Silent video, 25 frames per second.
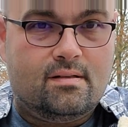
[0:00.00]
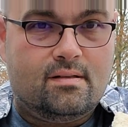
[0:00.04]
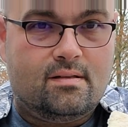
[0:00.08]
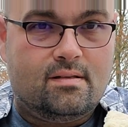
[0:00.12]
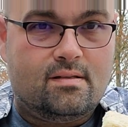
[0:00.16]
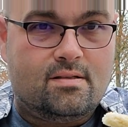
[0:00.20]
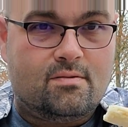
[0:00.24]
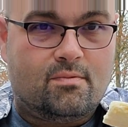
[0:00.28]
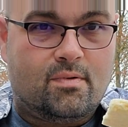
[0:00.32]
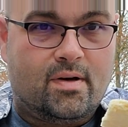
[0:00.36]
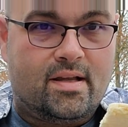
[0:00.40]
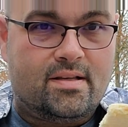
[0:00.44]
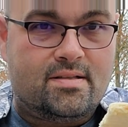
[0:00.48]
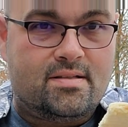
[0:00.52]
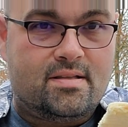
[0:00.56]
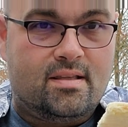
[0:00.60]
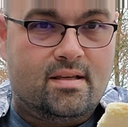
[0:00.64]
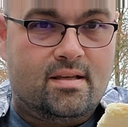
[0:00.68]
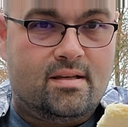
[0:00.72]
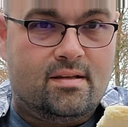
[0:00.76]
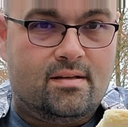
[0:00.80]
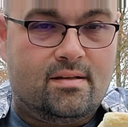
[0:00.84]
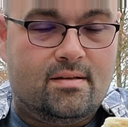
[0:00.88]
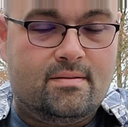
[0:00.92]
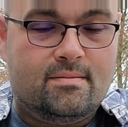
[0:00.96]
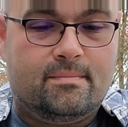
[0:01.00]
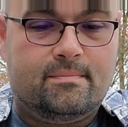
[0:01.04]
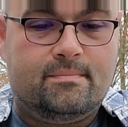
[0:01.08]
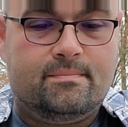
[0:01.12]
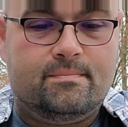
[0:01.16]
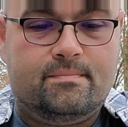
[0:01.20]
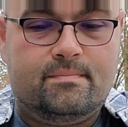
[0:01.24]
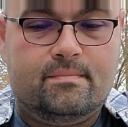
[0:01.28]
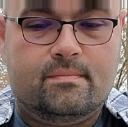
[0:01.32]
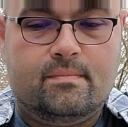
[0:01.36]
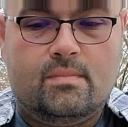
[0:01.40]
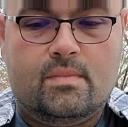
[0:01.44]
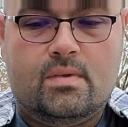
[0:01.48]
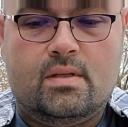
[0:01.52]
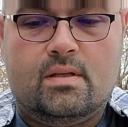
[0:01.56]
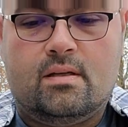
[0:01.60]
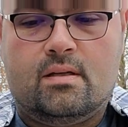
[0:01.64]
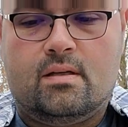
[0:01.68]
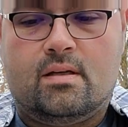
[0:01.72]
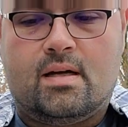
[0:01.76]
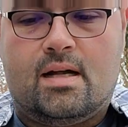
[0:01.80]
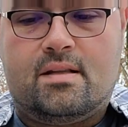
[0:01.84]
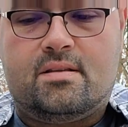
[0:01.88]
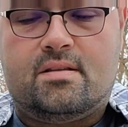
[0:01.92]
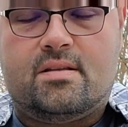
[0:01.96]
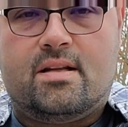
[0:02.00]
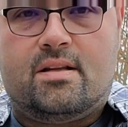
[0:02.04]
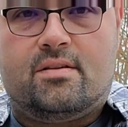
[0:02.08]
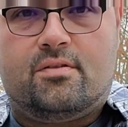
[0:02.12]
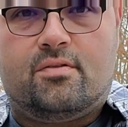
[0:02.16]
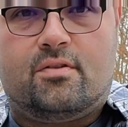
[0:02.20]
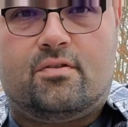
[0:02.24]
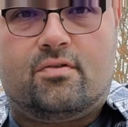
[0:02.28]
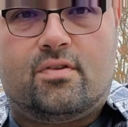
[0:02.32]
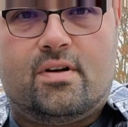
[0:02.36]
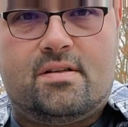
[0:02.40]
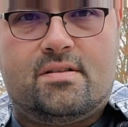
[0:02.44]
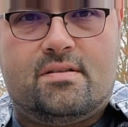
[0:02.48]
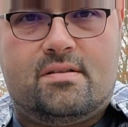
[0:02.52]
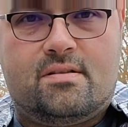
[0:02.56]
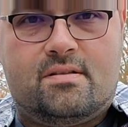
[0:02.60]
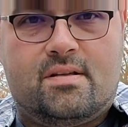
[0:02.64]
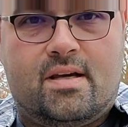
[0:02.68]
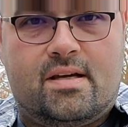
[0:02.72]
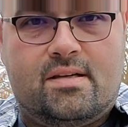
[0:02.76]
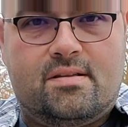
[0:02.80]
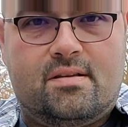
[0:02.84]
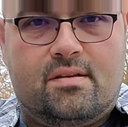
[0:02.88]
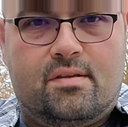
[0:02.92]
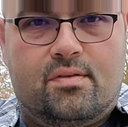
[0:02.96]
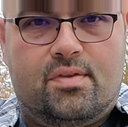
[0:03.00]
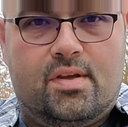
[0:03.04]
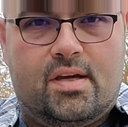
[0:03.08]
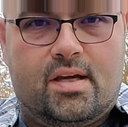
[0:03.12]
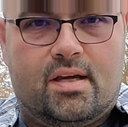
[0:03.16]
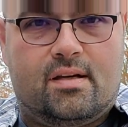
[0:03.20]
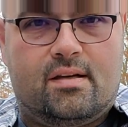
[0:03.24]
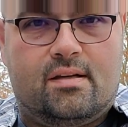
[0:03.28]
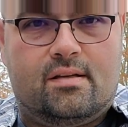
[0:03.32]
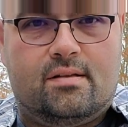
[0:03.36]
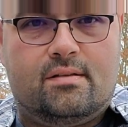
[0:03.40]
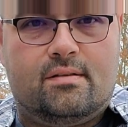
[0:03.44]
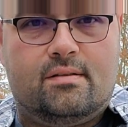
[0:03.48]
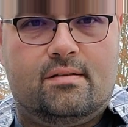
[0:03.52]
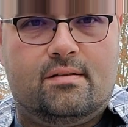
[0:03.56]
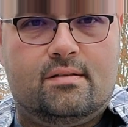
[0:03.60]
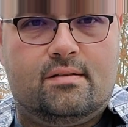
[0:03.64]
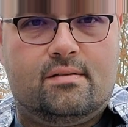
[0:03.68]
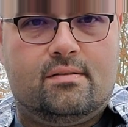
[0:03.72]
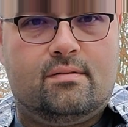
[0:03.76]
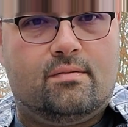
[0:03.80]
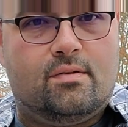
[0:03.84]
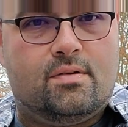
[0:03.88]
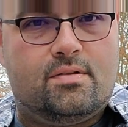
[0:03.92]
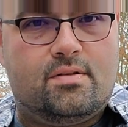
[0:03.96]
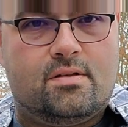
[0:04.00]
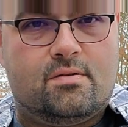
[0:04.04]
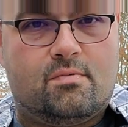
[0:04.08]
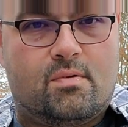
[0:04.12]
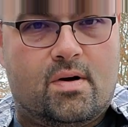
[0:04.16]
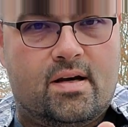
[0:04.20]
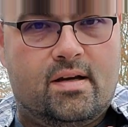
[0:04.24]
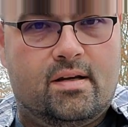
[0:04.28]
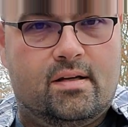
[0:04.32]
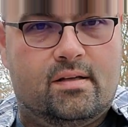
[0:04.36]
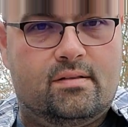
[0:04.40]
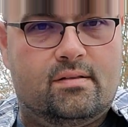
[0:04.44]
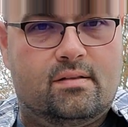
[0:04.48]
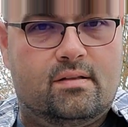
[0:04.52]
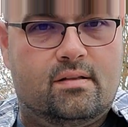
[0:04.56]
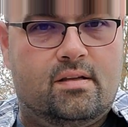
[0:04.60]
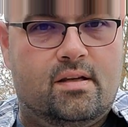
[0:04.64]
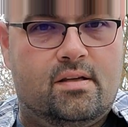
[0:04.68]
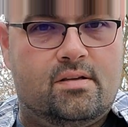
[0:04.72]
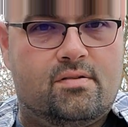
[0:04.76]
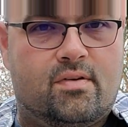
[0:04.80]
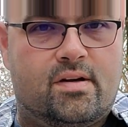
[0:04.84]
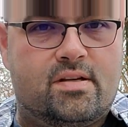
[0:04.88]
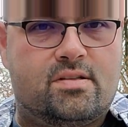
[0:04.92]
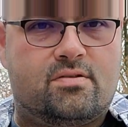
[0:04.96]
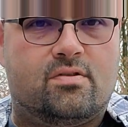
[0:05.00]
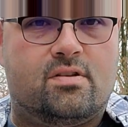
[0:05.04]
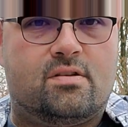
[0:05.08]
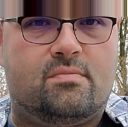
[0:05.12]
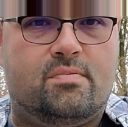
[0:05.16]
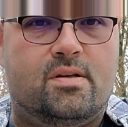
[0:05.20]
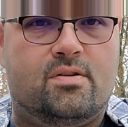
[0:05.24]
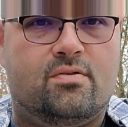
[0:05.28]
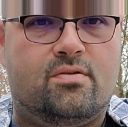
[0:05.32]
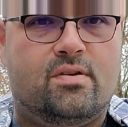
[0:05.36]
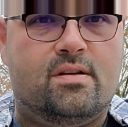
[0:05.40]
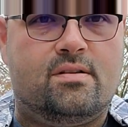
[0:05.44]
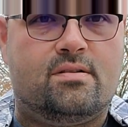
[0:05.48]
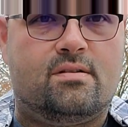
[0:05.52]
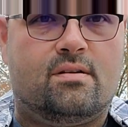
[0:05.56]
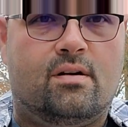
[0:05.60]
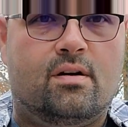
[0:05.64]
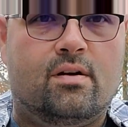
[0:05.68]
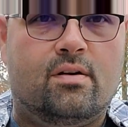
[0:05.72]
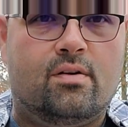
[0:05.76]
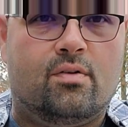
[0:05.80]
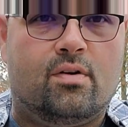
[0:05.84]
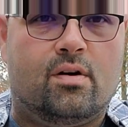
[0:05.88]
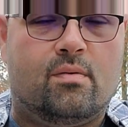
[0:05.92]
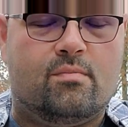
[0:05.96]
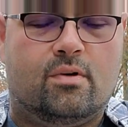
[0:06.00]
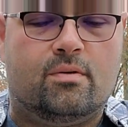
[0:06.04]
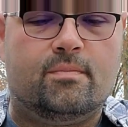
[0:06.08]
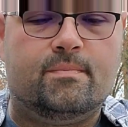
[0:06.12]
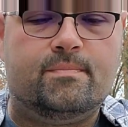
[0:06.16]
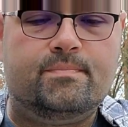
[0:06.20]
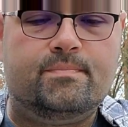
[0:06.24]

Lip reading: That's why it's thin. Continental crust is nice and thick, which is why these Rice Krispie treats are normal.